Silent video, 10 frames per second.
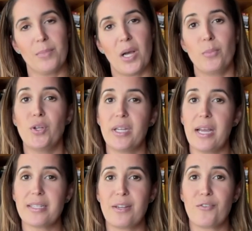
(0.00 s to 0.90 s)
community
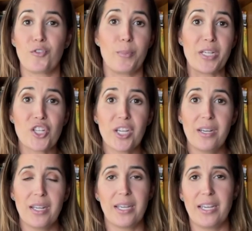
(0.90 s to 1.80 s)
essay for
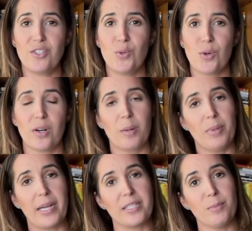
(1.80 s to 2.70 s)
Michigan in case you are
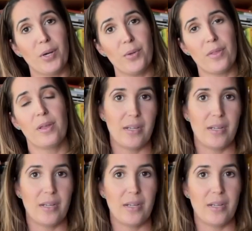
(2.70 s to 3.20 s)
applying to both.